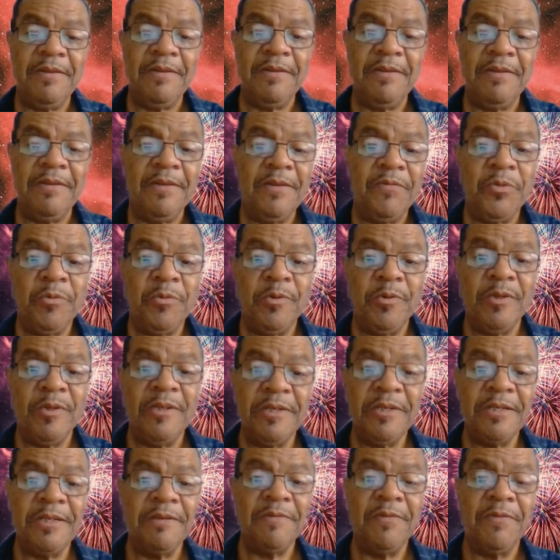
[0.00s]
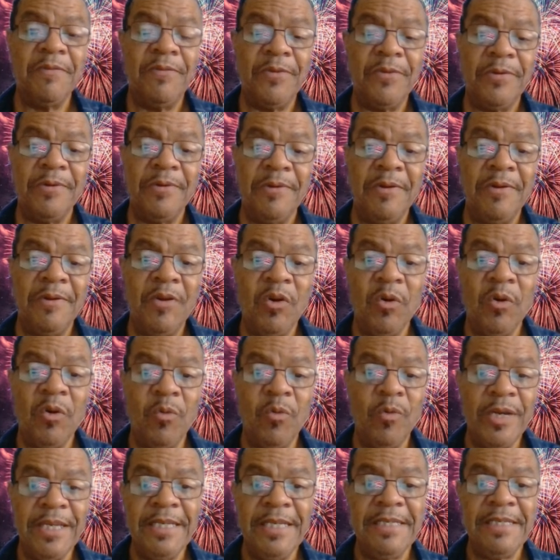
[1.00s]
If you were looking for a
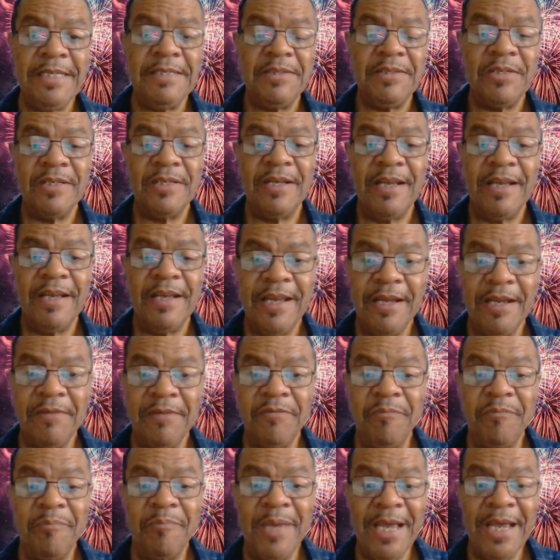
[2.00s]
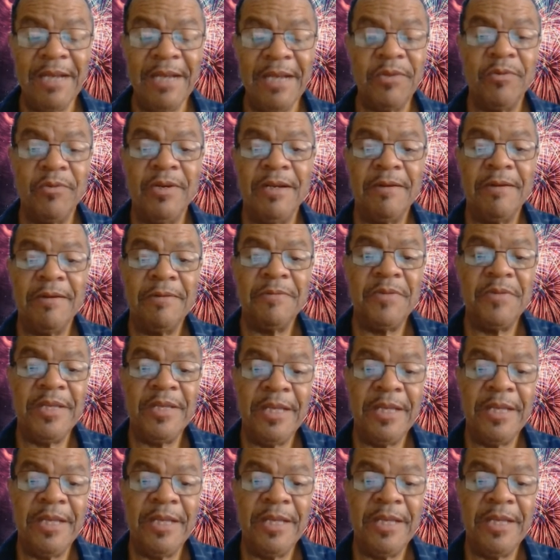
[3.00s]
way to have background